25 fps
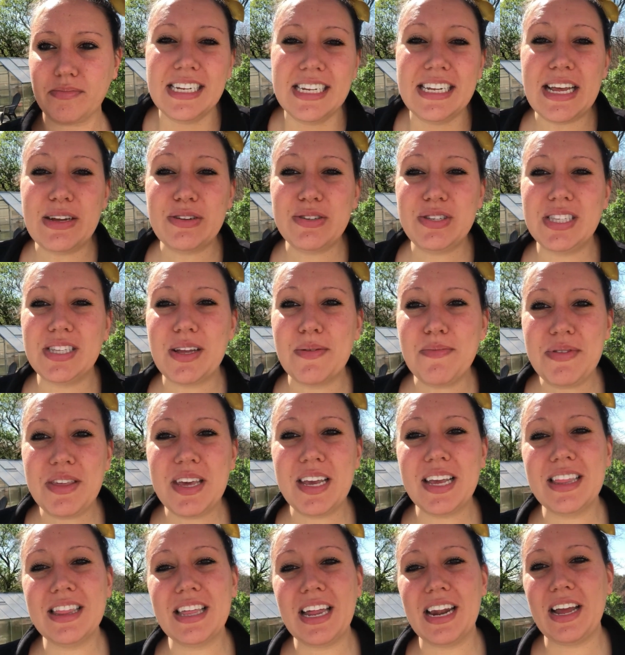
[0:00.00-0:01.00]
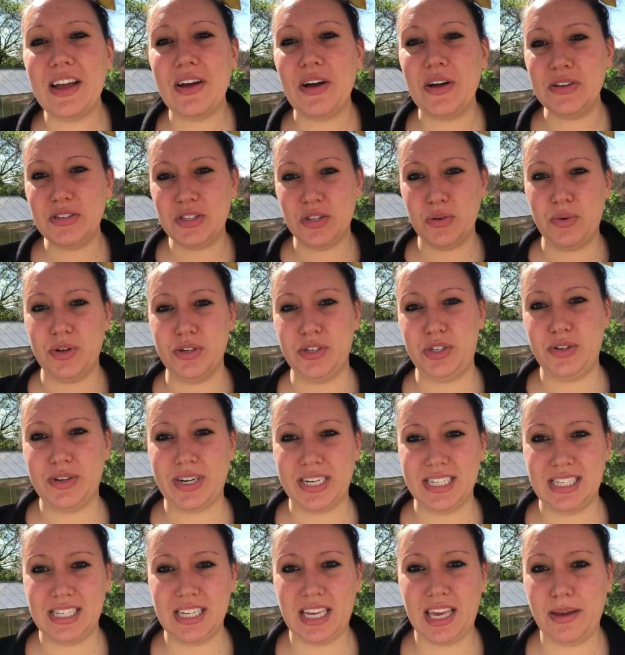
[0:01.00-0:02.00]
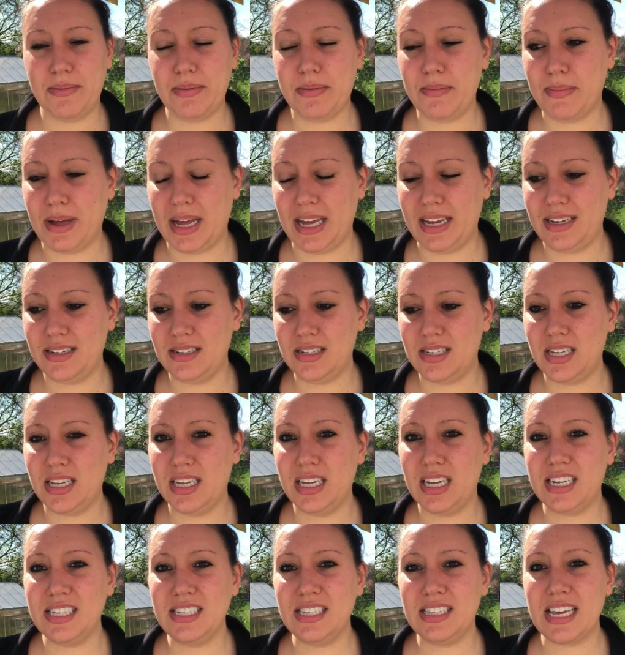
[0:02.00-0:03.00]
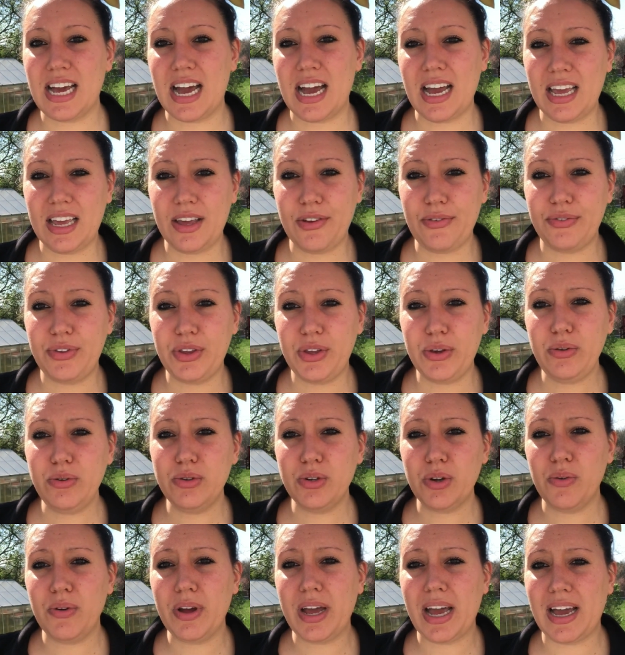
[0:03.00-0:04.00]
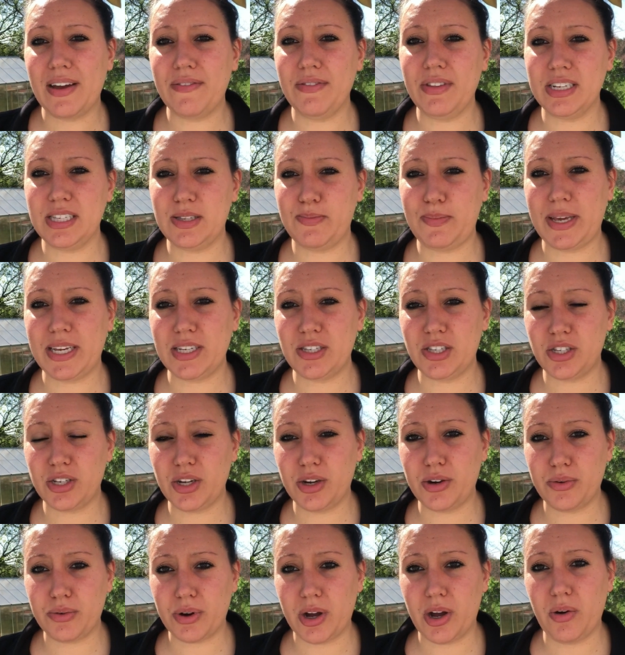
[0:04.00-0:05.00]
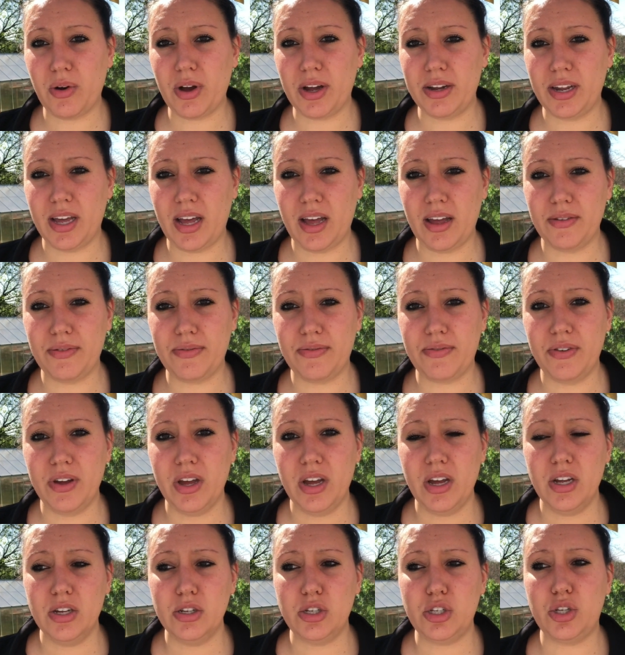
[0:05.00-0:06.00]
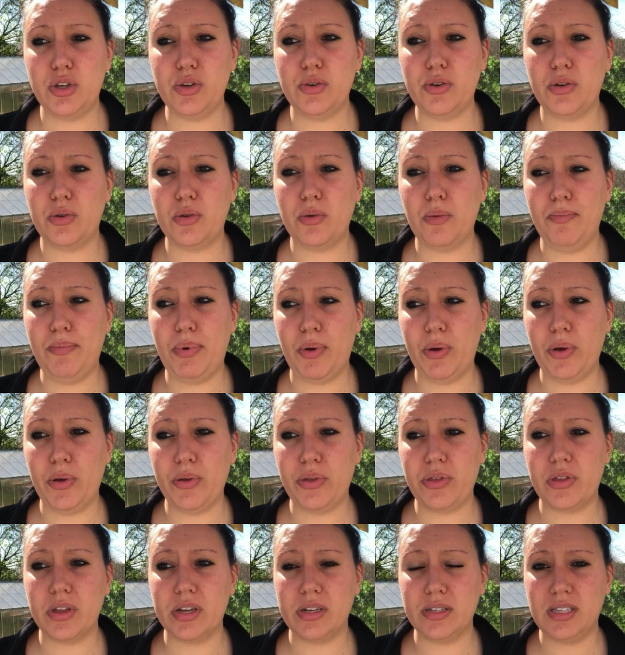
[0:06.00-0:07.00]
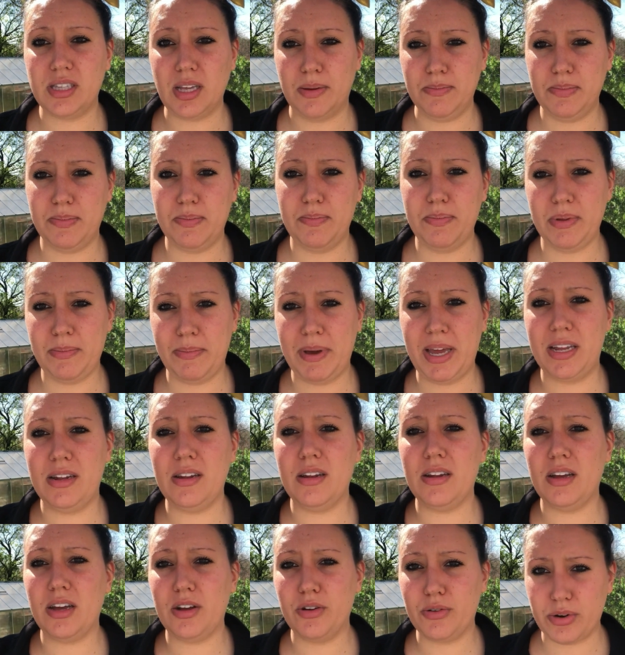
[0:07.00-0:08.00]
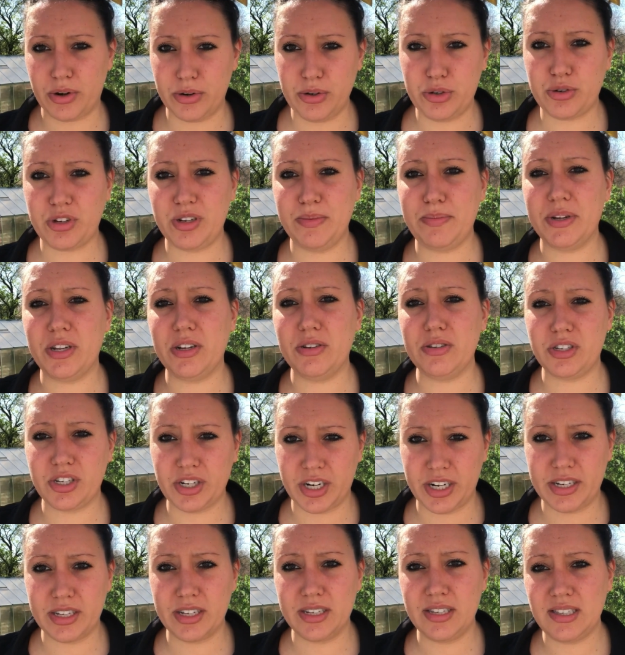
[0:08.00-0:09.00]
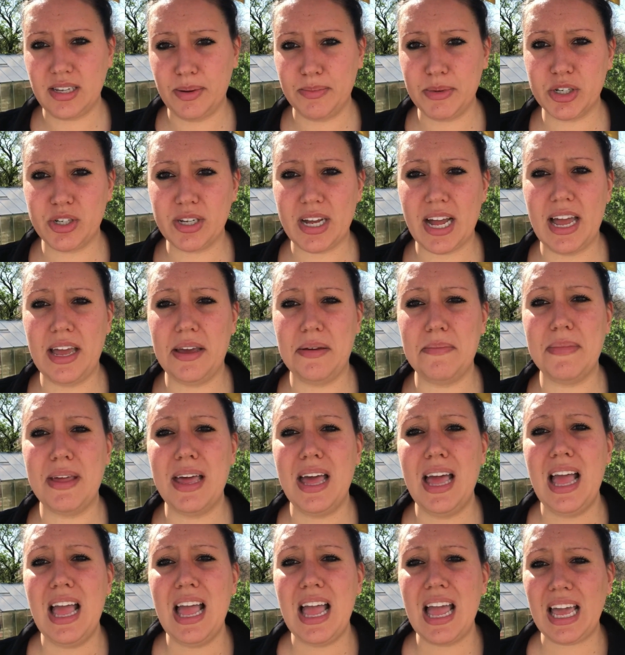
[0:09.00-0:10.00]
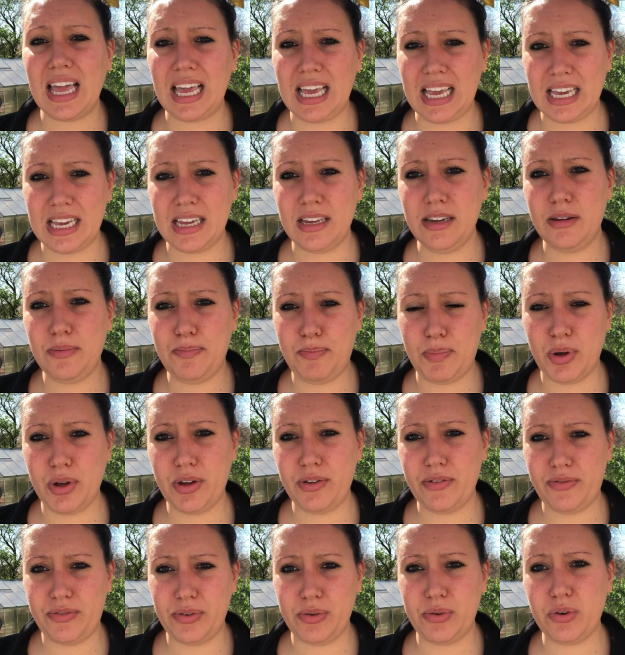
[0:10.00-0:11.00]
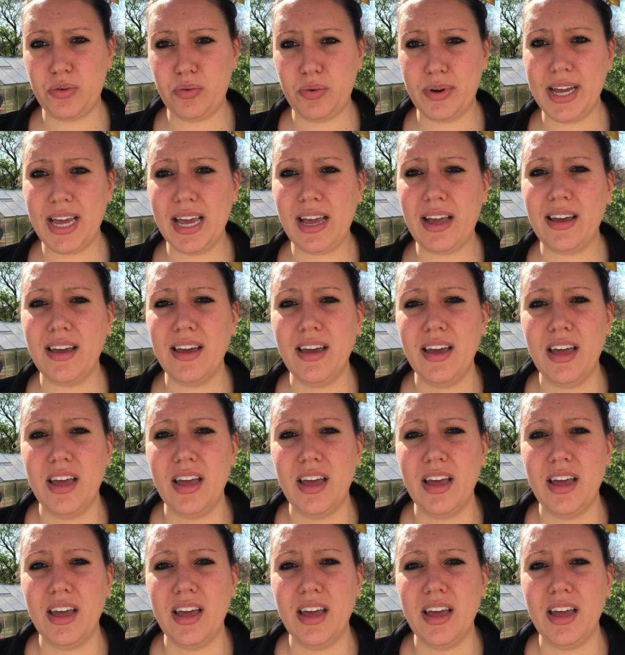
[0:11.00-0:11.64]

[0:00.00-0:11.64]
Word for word: Now, something that I also want you guys to keep in mind is that if you don't have the space to grow enough to both supplement a grocery bill during the summertime and put food away,